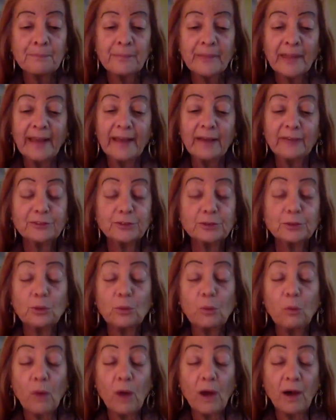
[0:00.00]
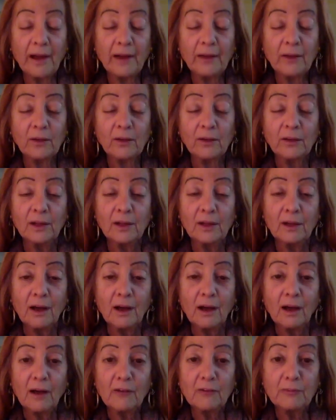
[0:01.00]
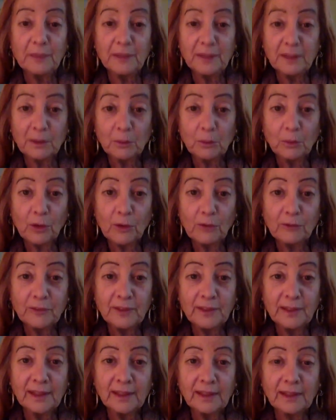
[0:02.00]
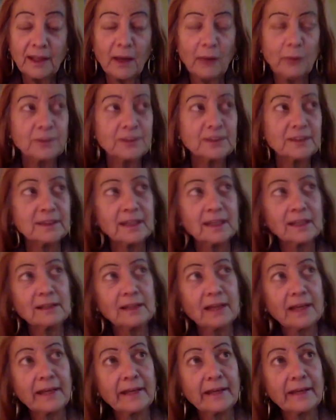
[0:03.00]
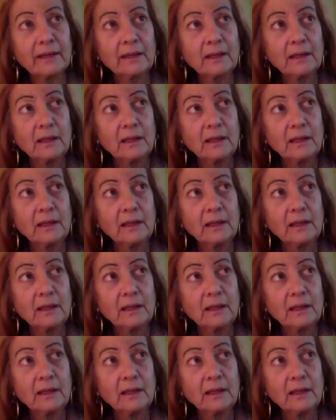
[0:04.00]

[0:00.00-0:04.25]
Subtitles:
After a while of being a raw vegan, I would say like